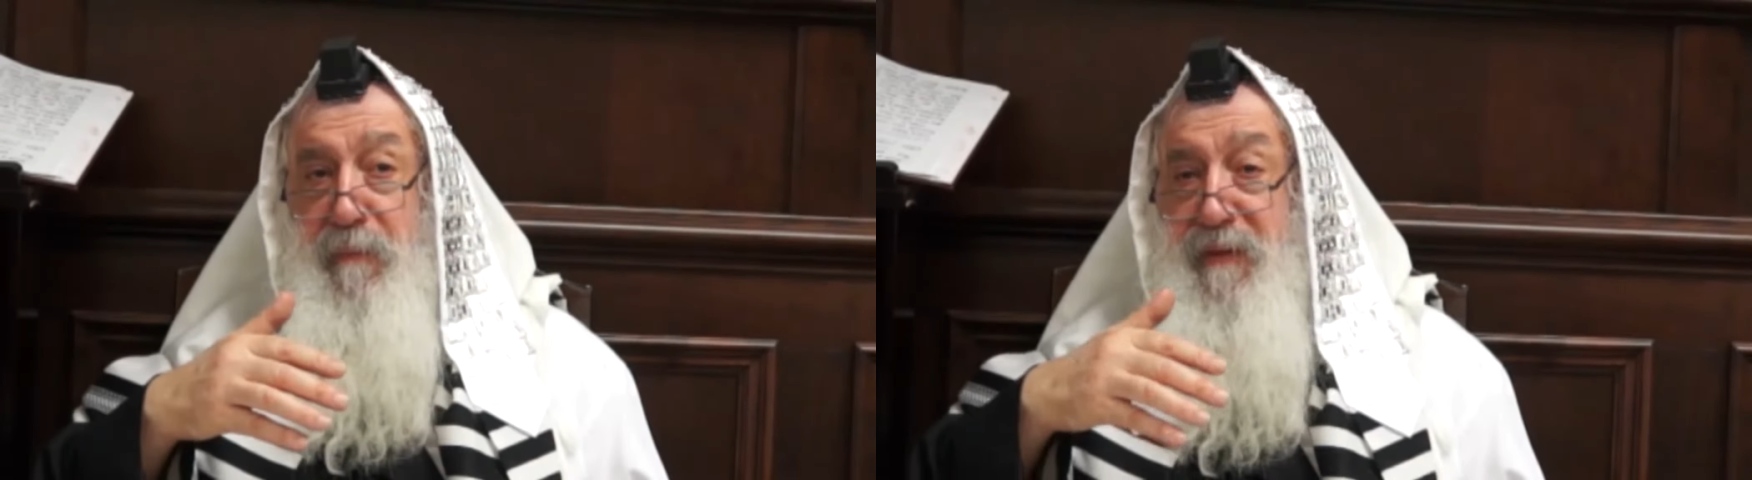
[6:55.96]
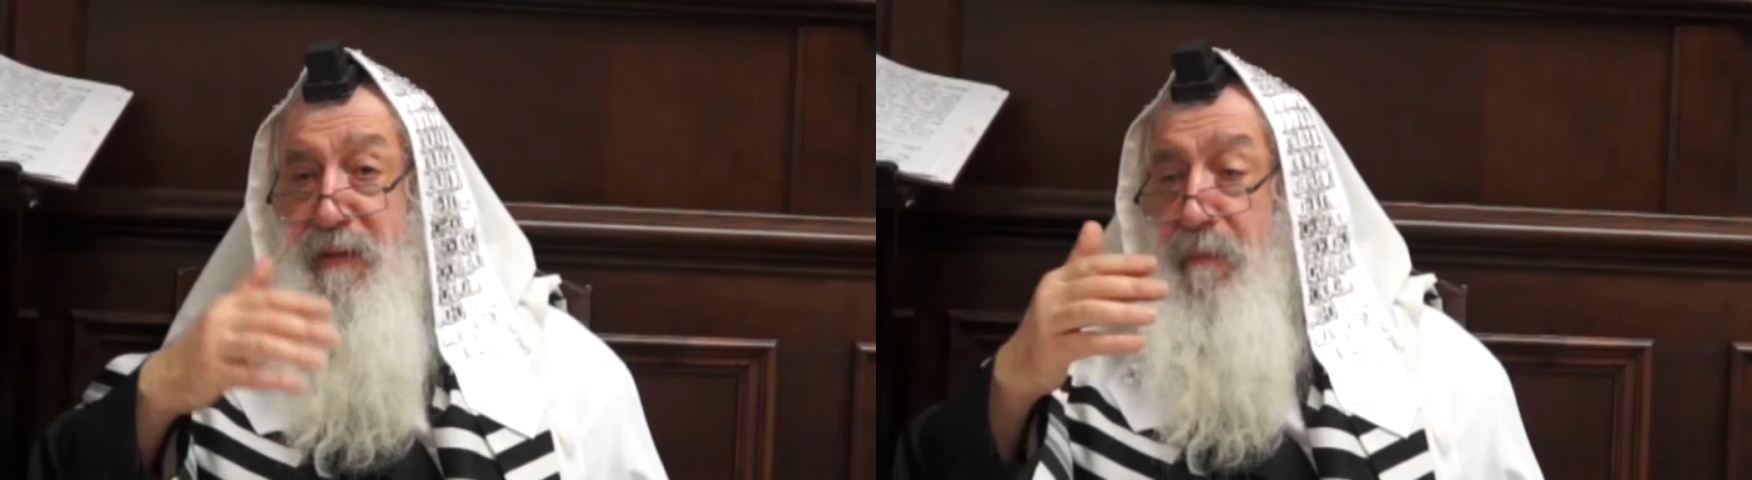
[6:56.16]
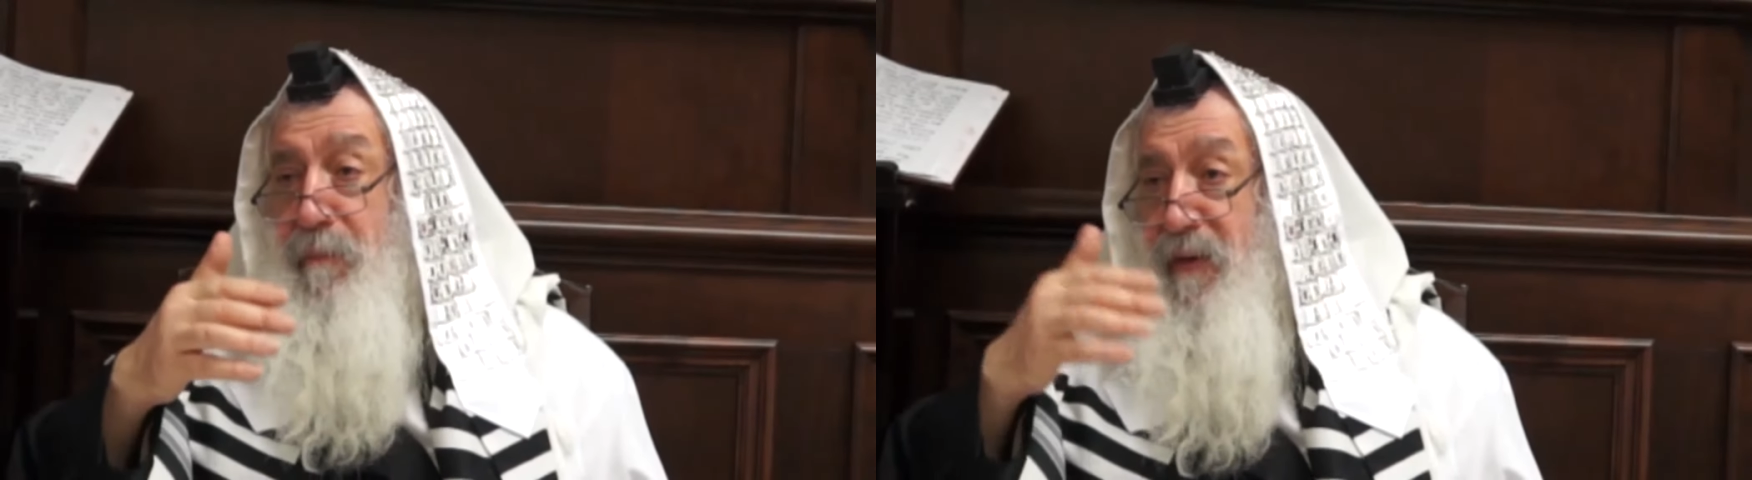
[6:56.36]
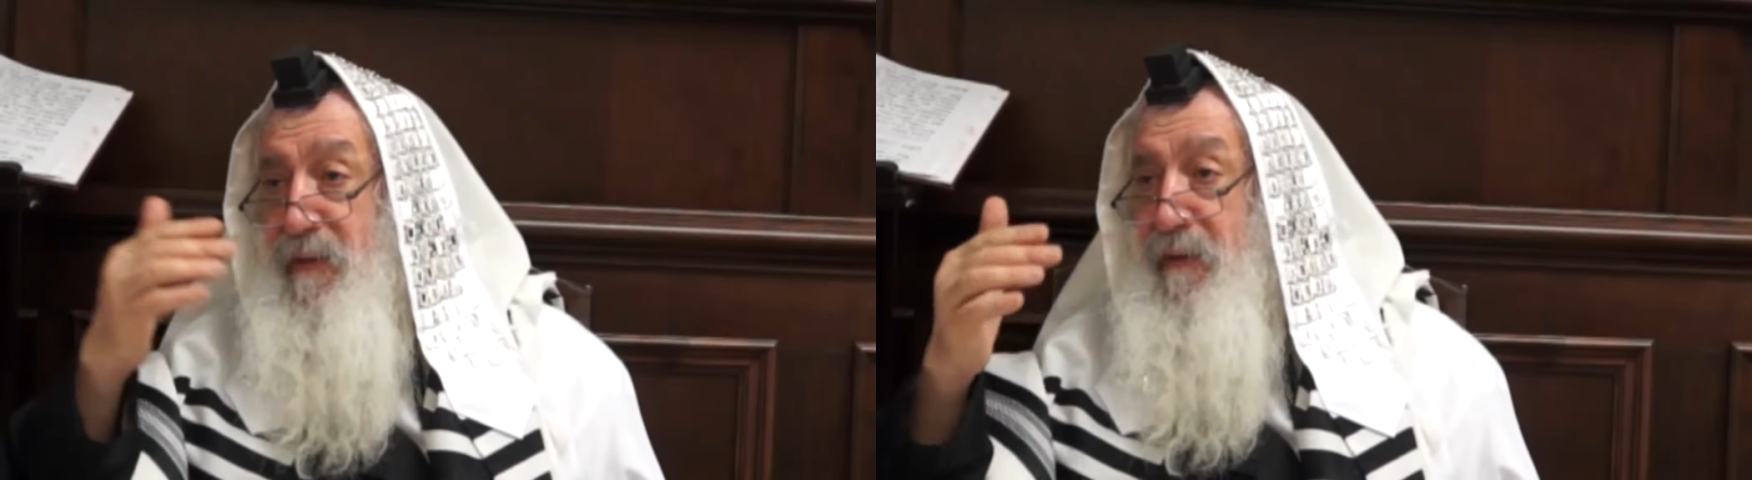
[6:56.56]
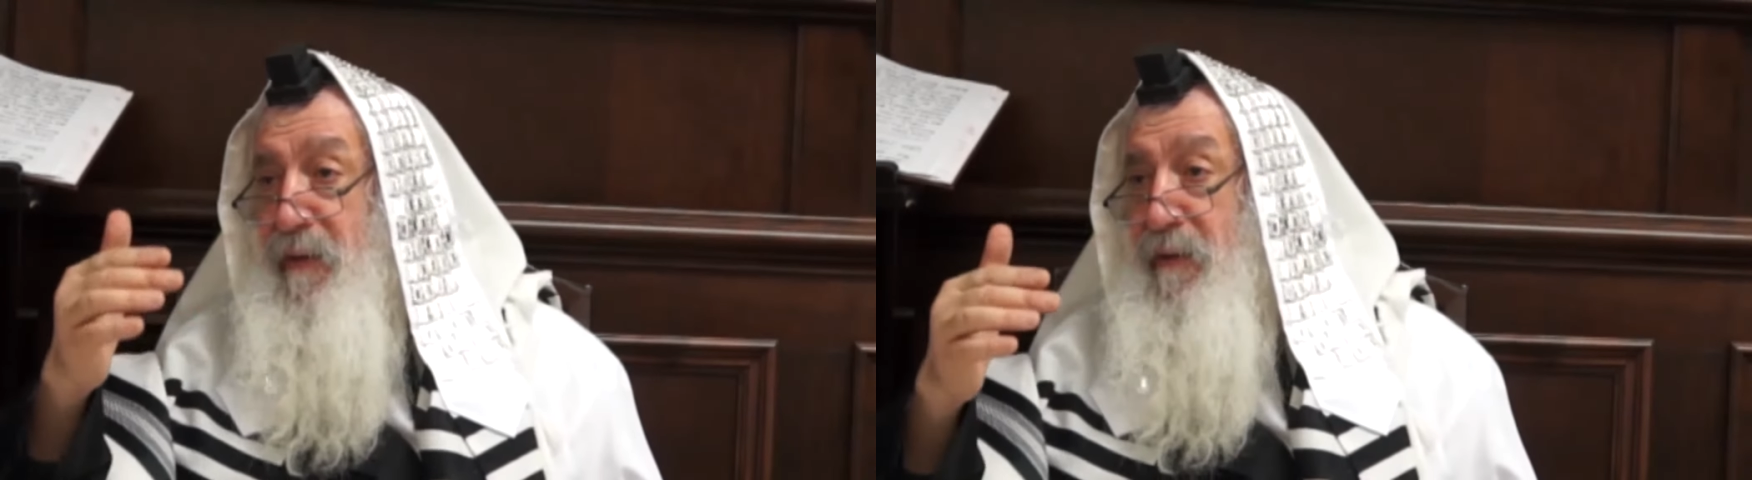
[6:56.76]
Mr.
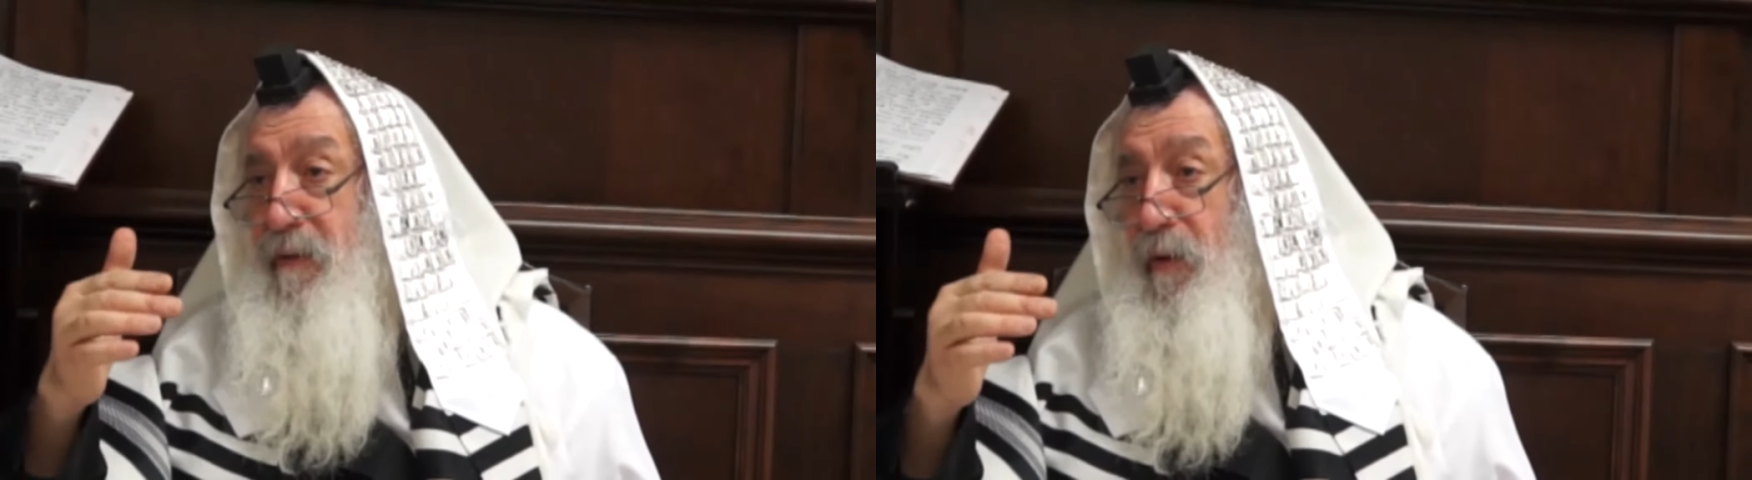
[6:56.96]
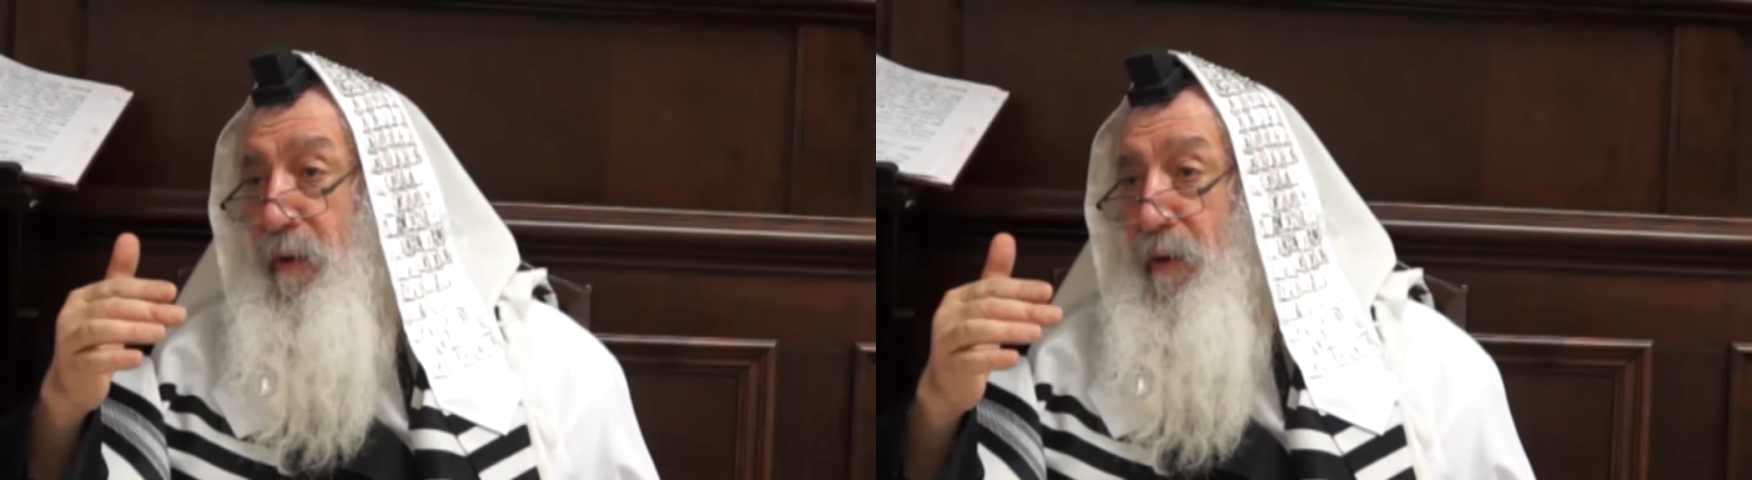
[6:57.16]
President